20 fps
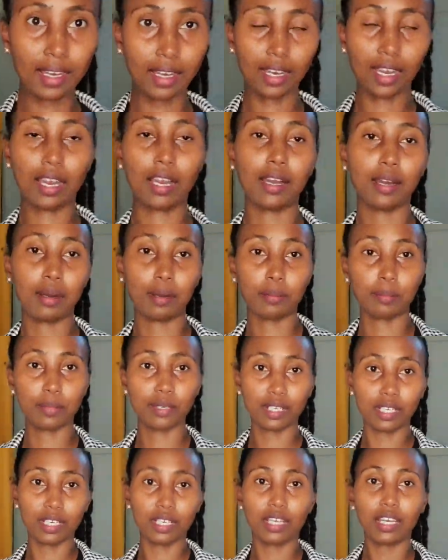
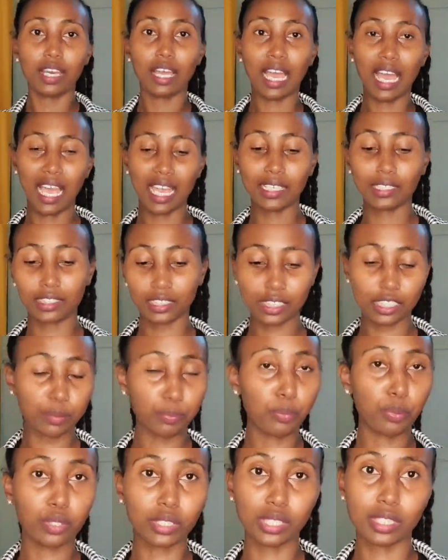I just
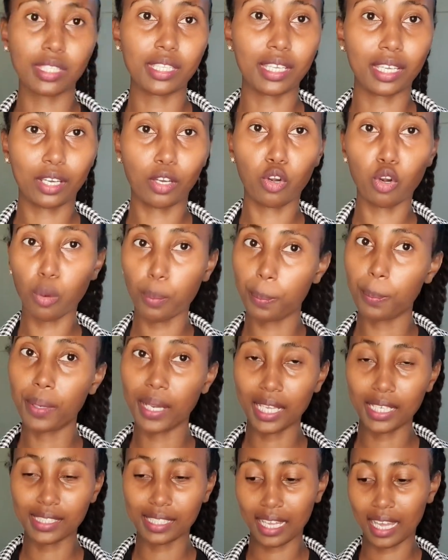bought the crop
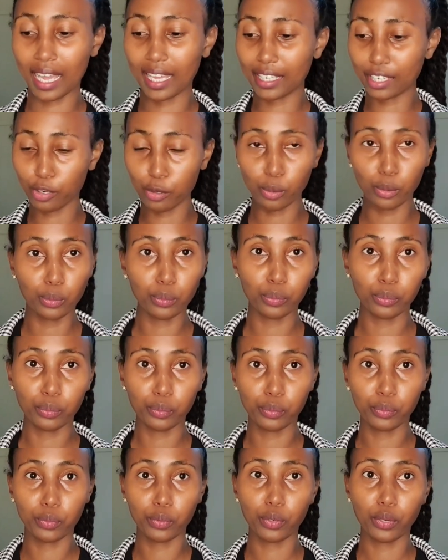blazer. I knew
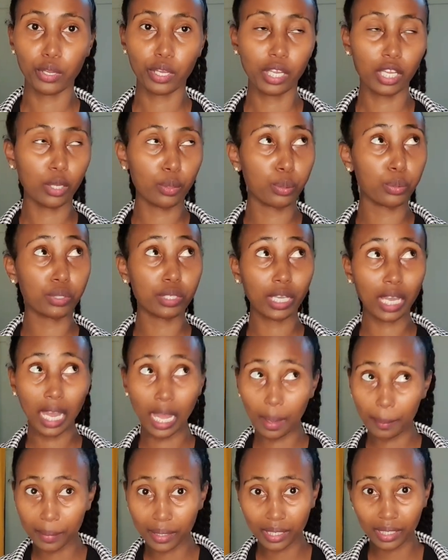it would
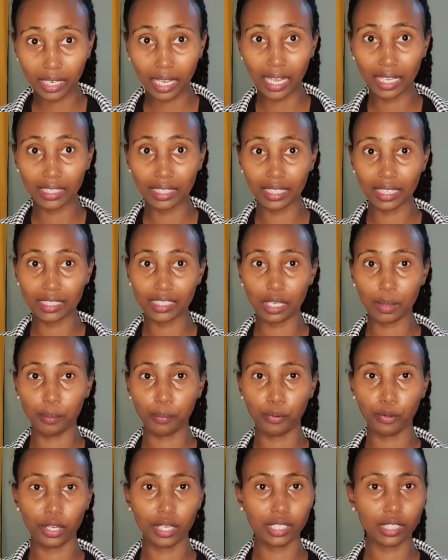come in handy at some
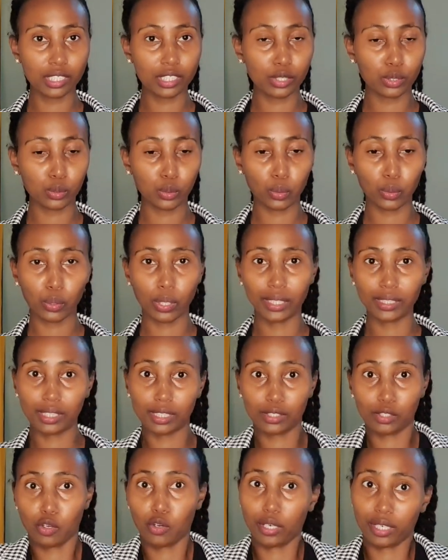point, so I
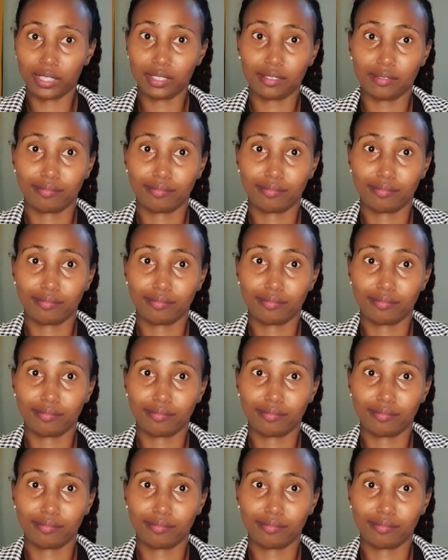just got it.